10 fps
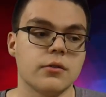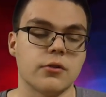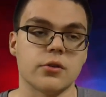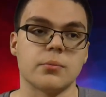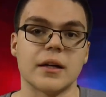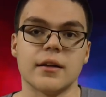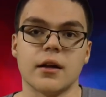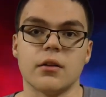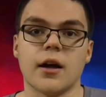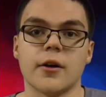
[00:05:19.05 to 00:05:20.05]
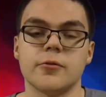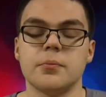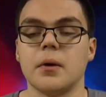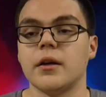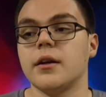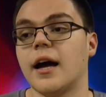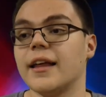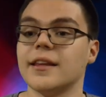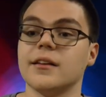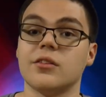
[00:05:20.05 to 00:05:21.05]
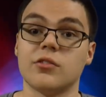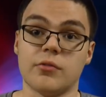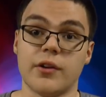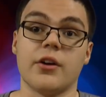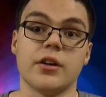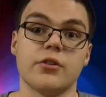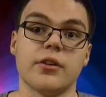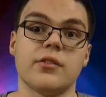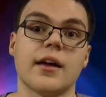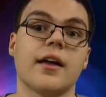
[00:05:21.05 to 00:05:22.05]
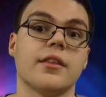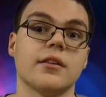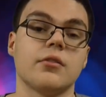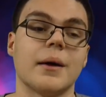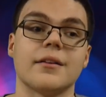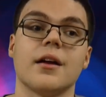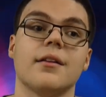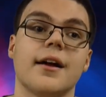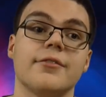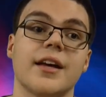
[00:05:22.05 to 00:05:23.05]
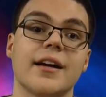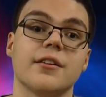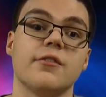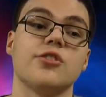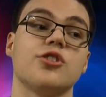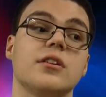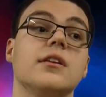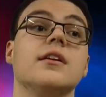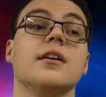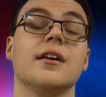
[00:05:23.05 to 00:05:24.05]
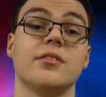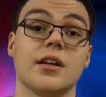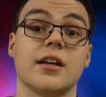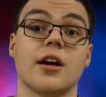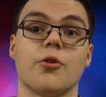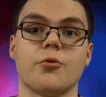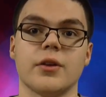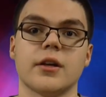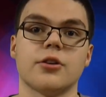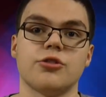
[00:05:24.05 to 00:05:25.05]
to SmackDown Live. But I think this is very interesting, and I think the SmackDown Live tag division is gonna get a really good